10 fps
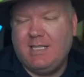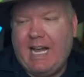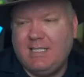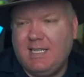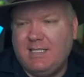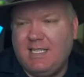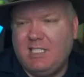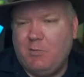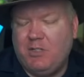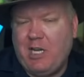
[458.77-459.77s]
Sex
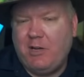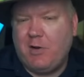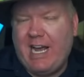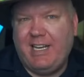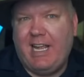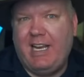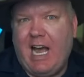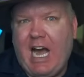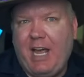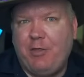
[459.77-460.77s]
consistent with gender
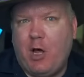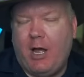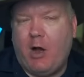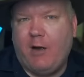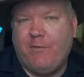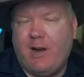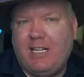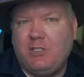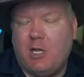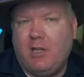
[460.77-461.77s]
identity, I thought our
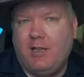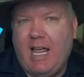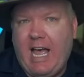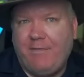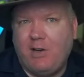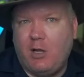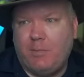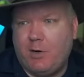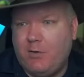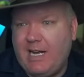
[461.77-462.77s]
friends on the left, on
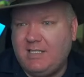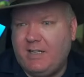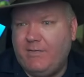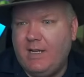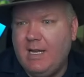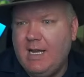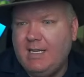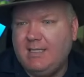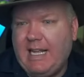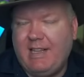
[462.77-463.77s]
the progressive,
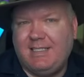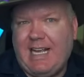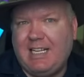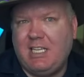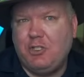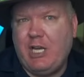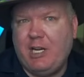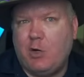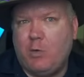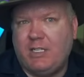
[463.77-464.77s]
said that sex and
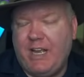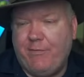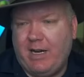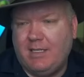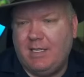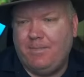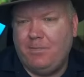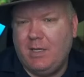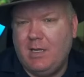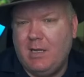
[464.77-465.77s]
gender were different.
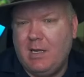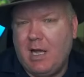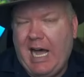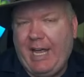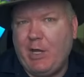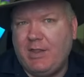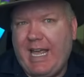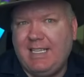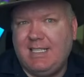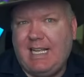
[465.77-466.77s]
I thought
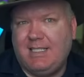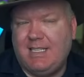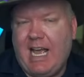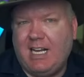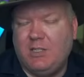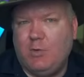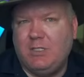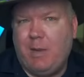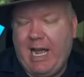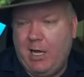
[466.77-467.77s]
they said sex
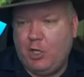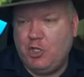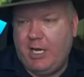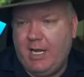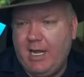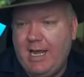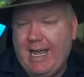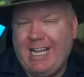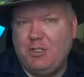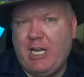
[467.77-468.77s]
was biology
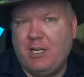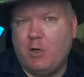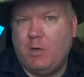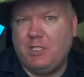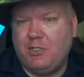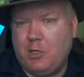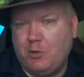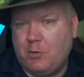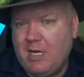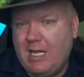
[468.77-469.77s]
and gender was a
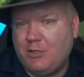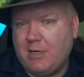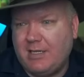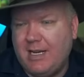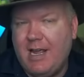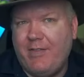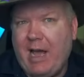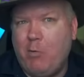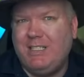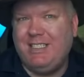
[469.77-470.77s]
social construct.
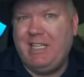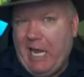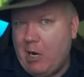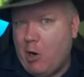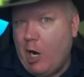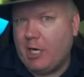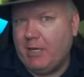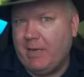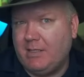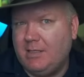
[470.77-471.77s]
That was their
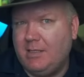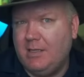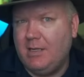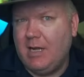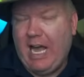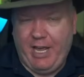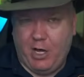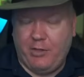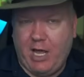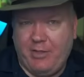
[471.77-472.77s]
argument.
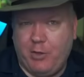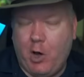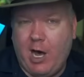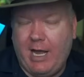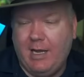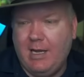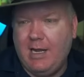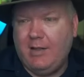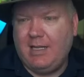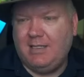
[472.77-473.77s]
I, I thought
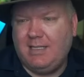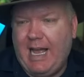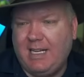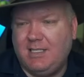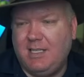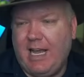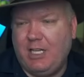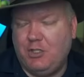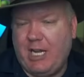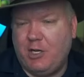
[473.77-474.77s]
that sex
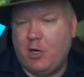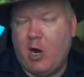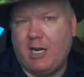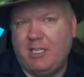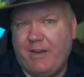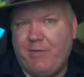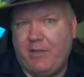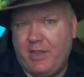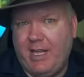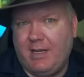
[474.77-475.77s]
and gender are
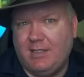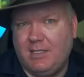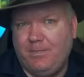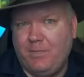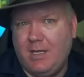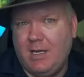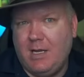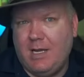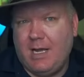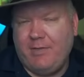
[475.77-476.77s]
different things.
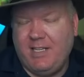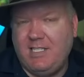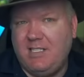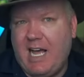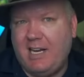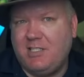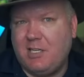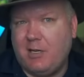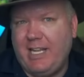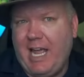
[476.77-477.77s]
This is not
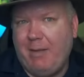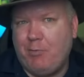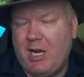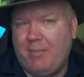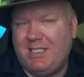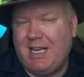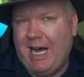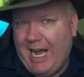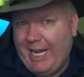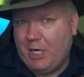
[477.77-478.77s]
necessarily a premise
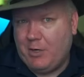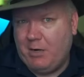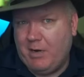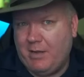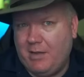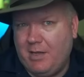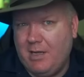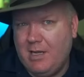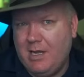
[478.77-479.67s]
I agree with.